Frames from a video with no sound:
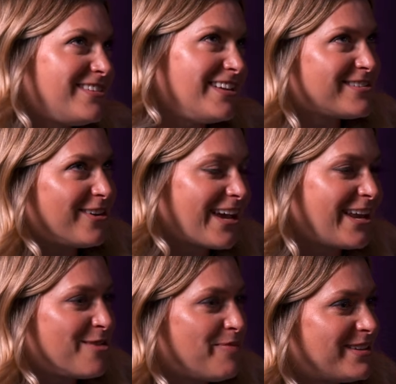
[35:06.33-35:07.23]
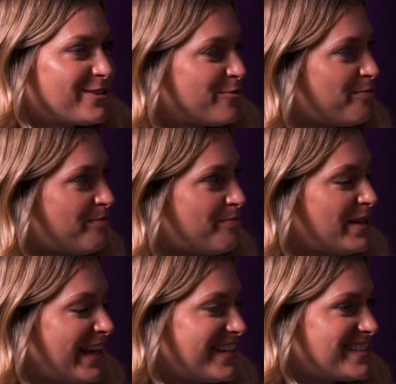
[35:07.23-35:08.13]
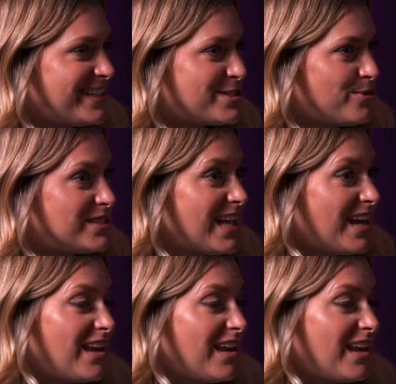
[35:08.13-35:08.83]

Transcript: did start getting a bit sort of pernickety towards the end.